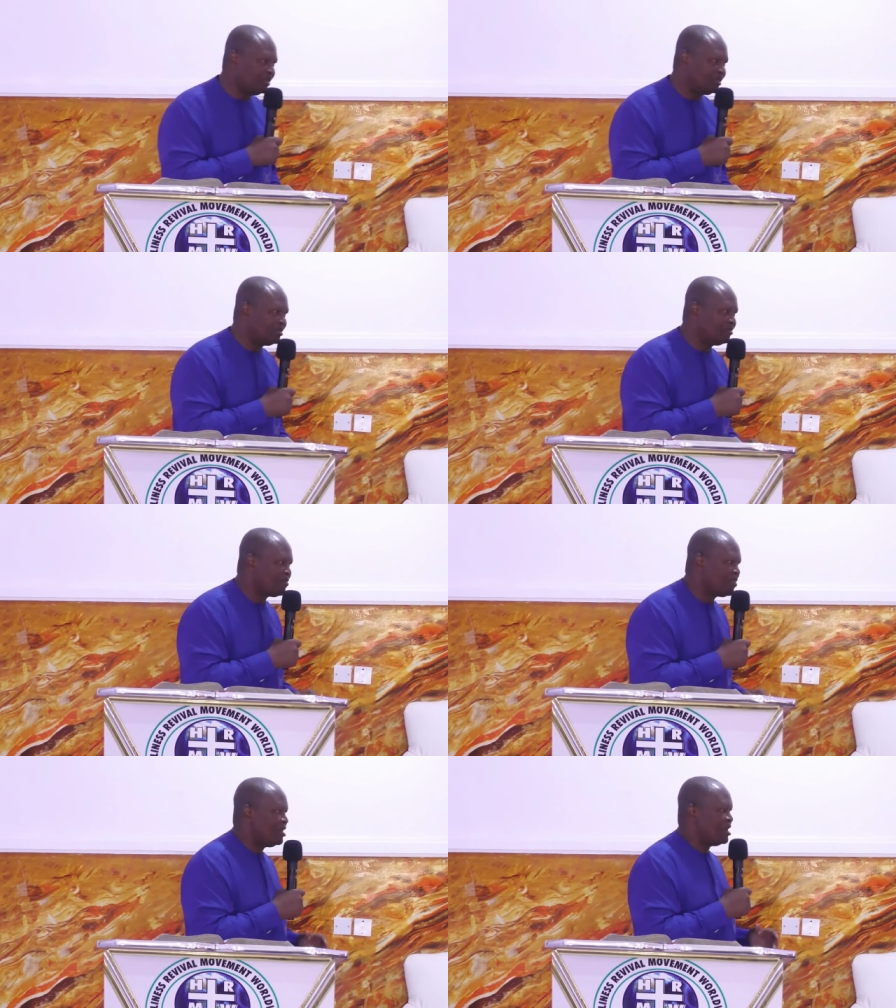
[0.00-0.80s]
your
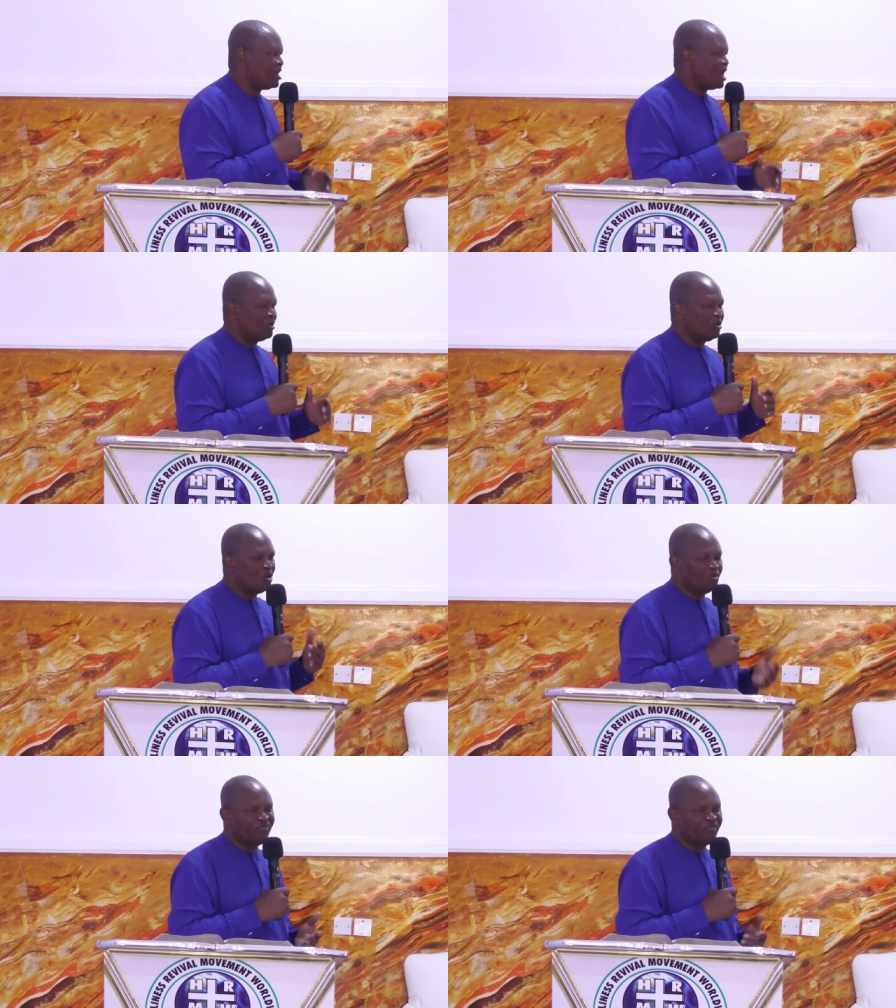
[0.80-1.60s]
feet
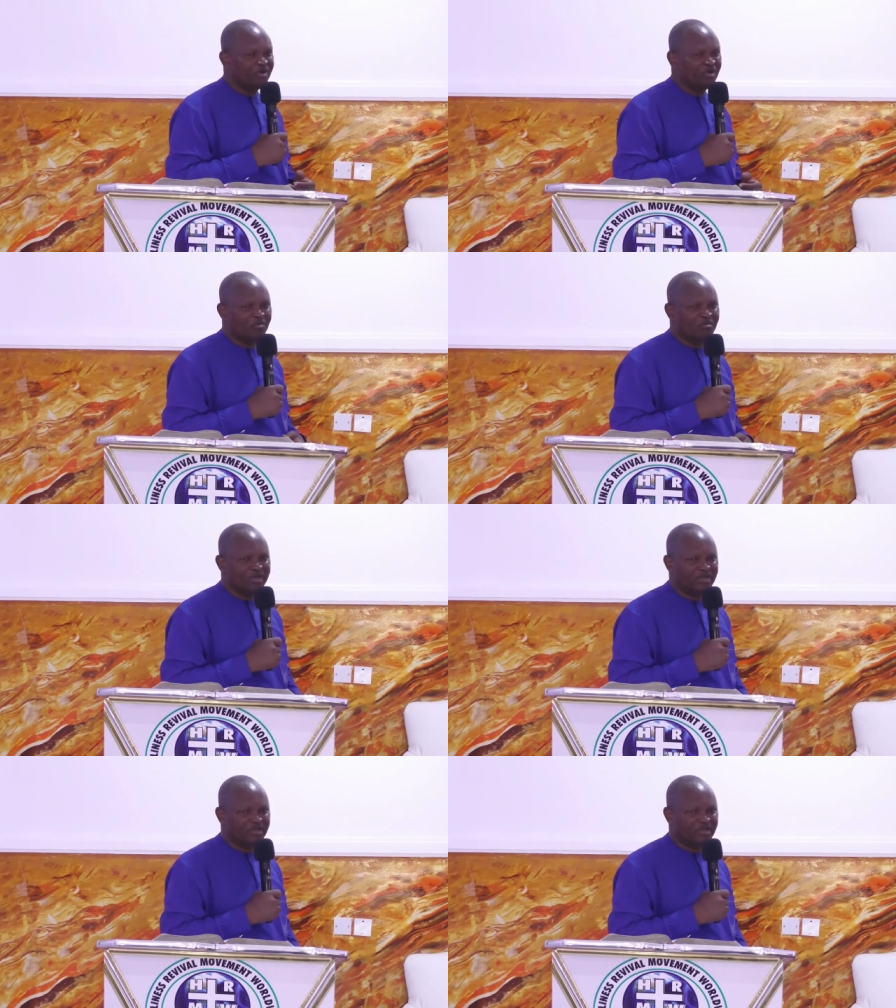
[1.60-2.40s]
and go before the
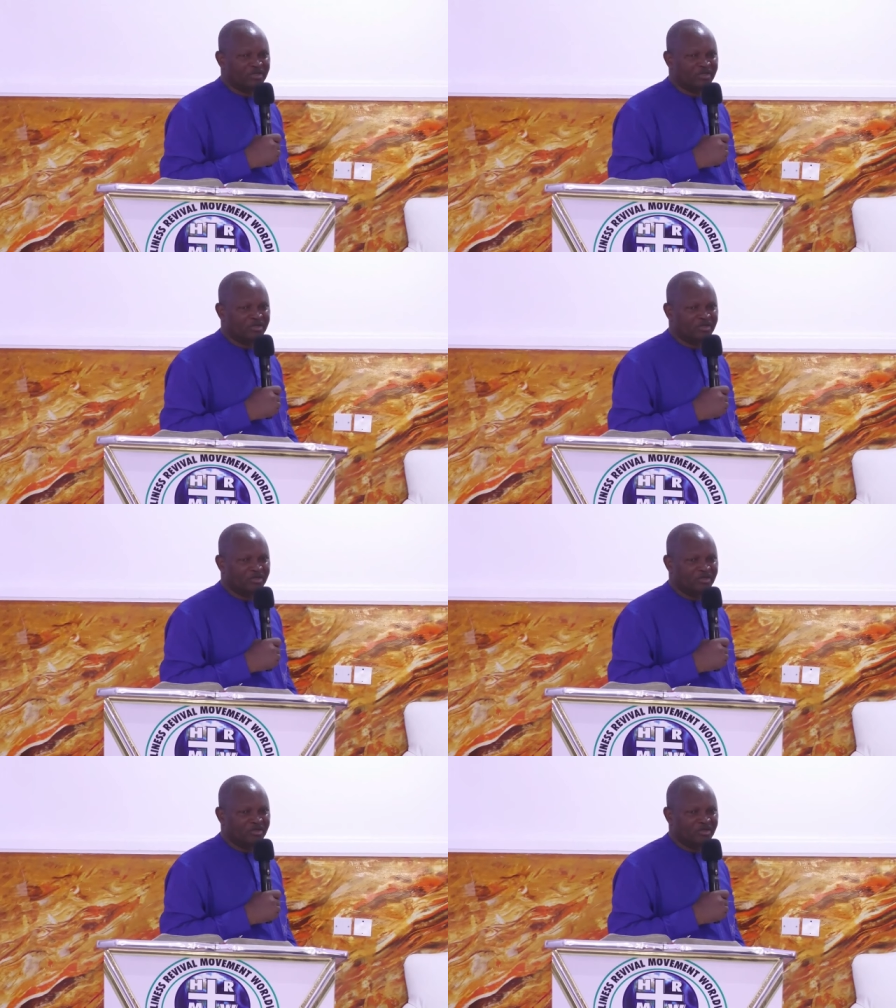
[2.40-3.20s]
Almighty God
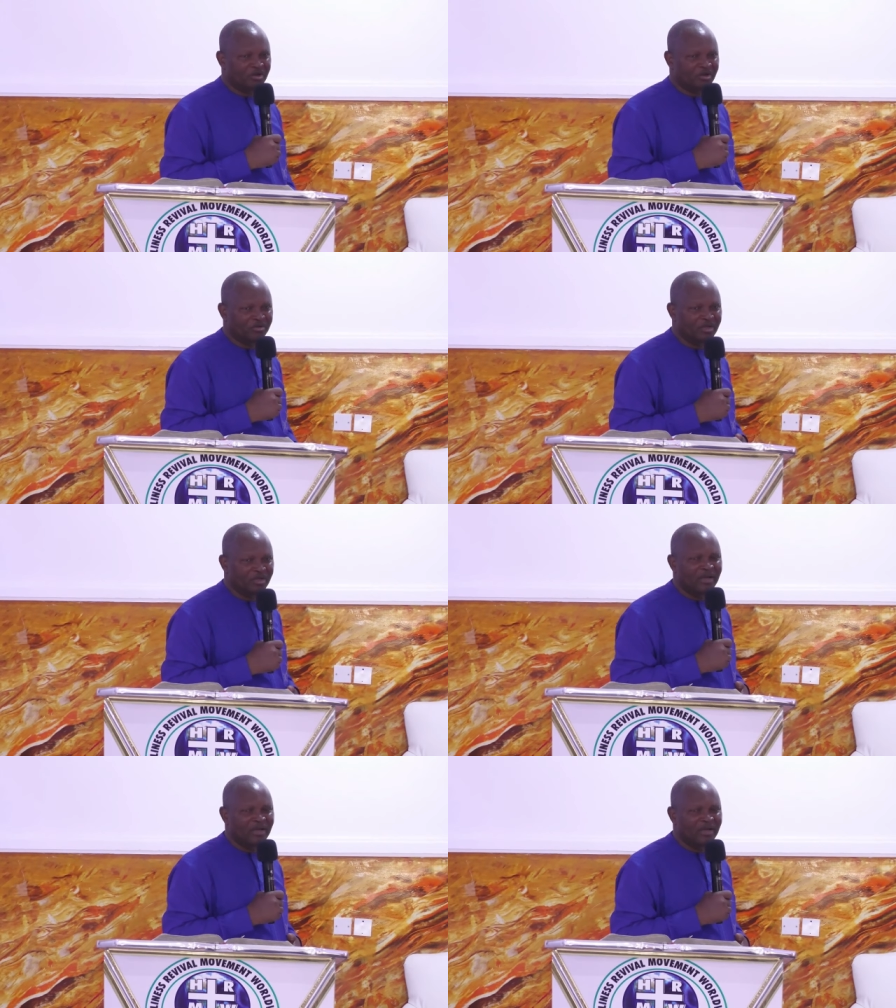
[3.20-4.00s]
for
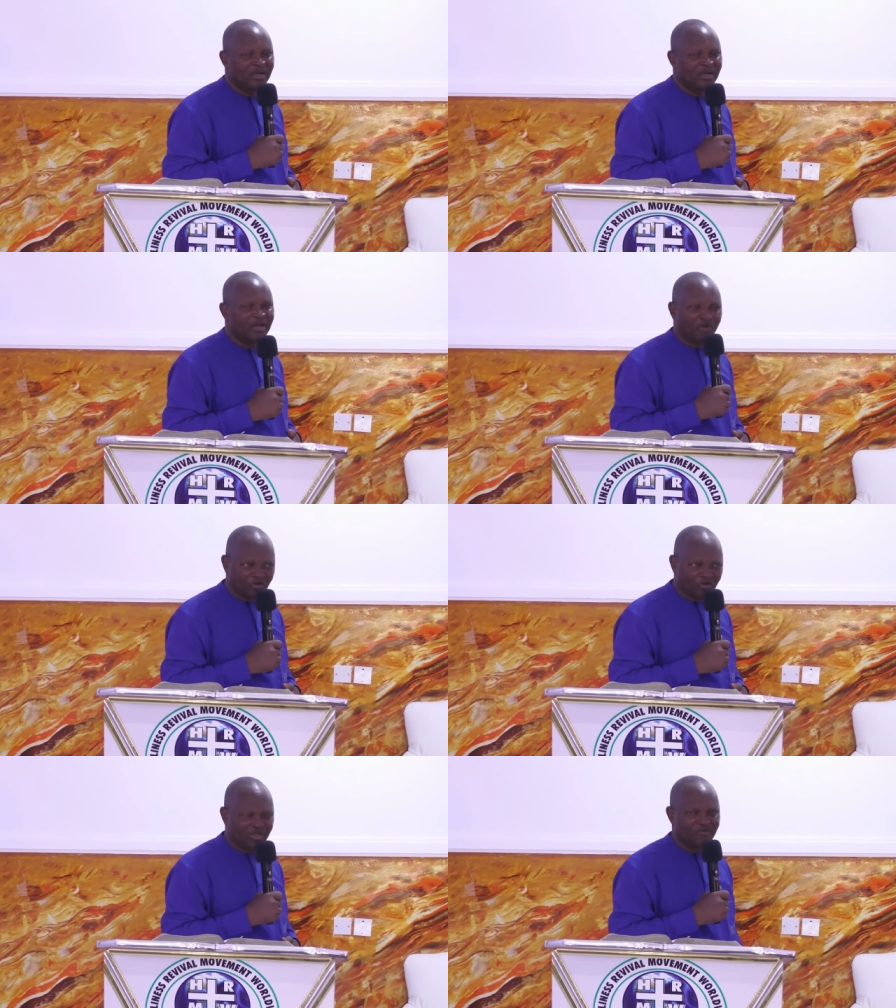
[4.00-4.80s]
yourself
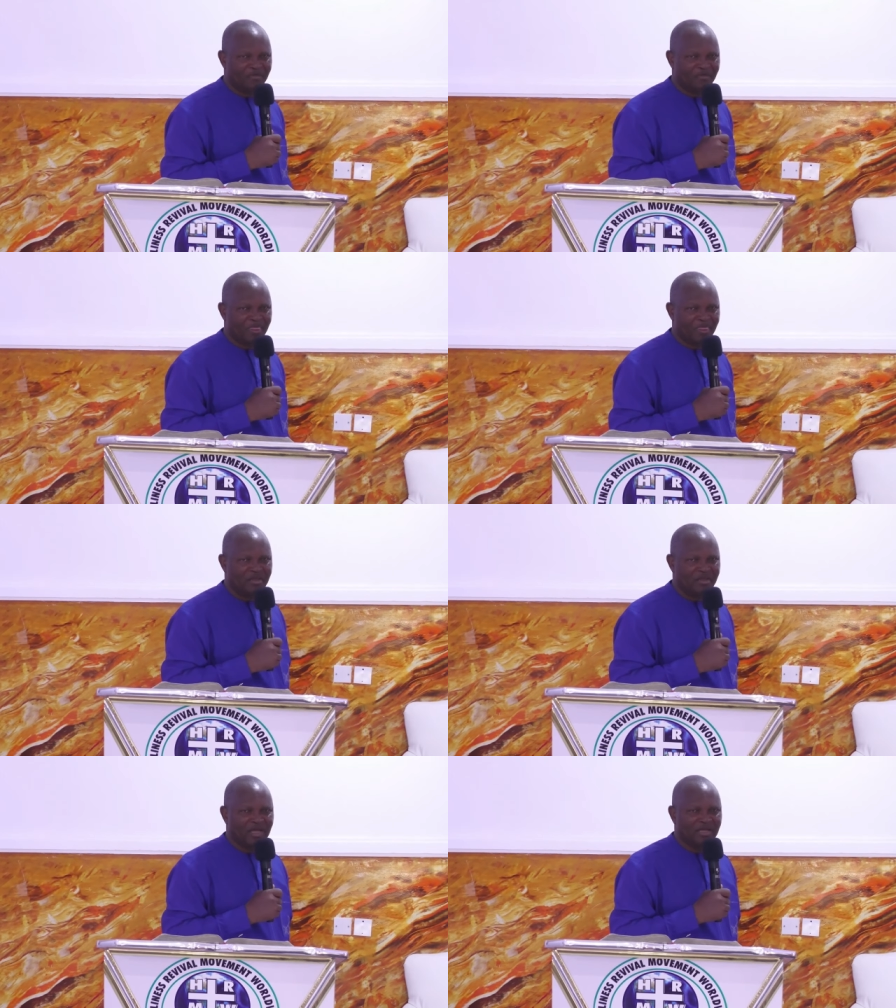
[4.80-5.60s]
that
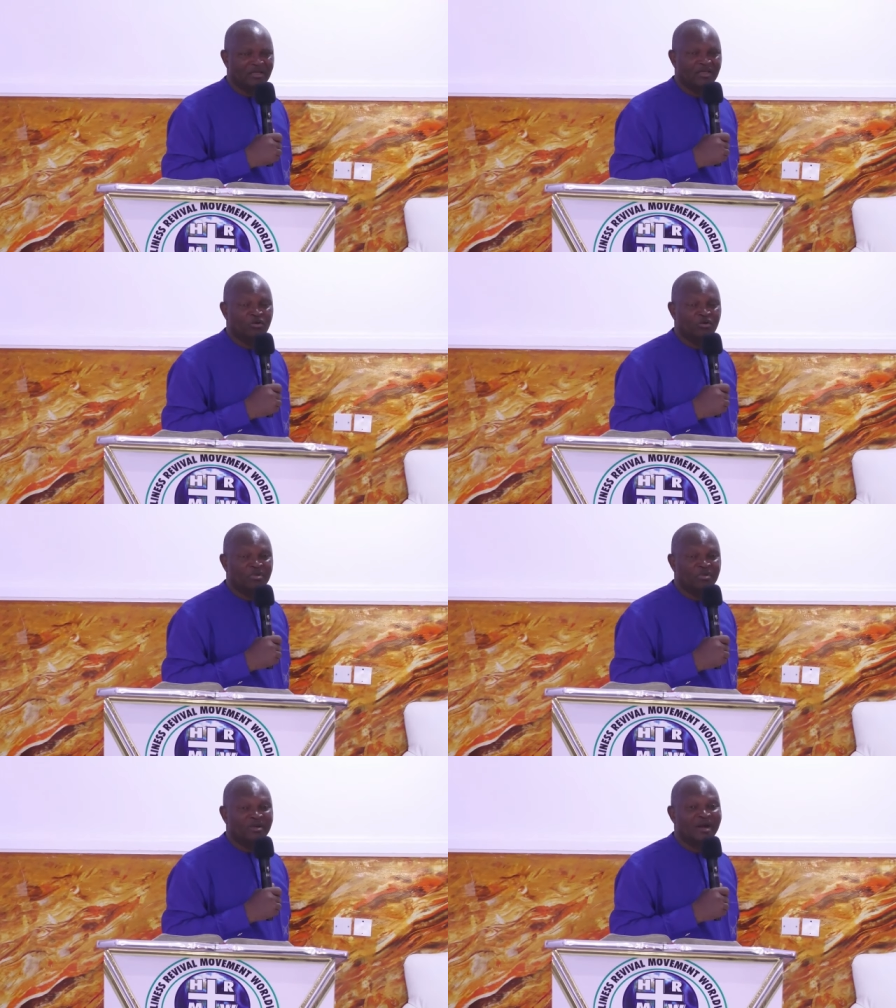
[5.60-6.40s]
you will be
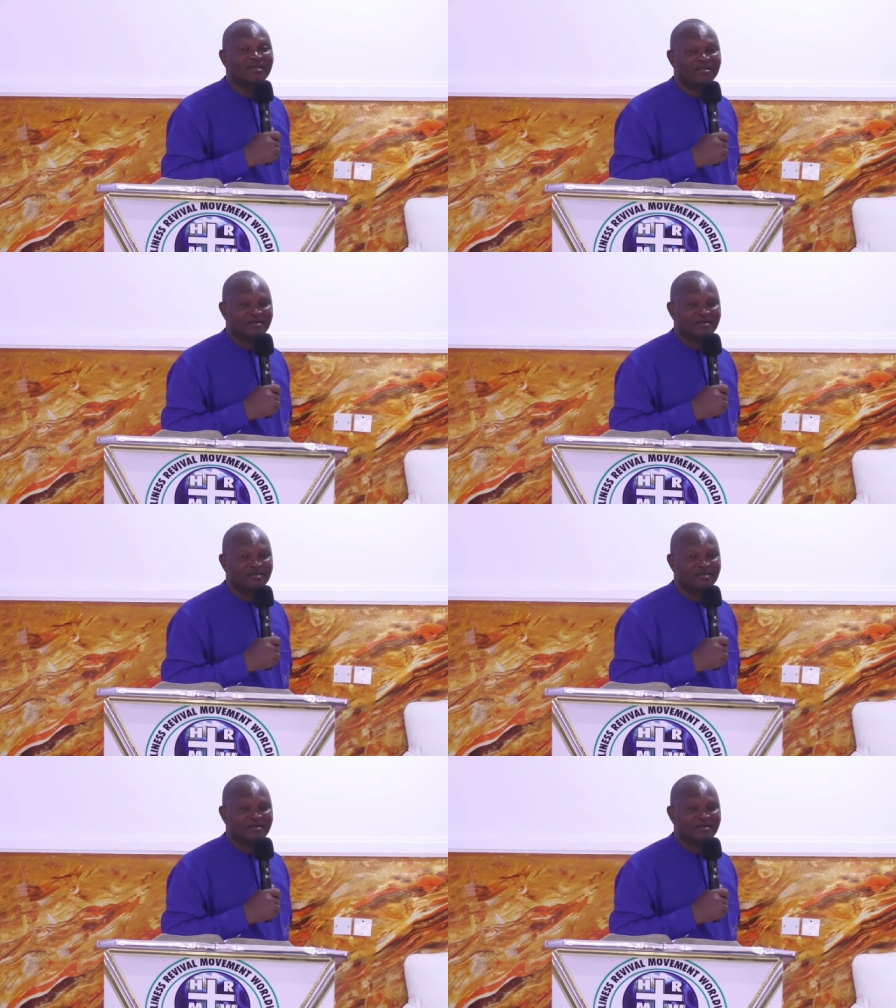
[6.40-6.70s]
right,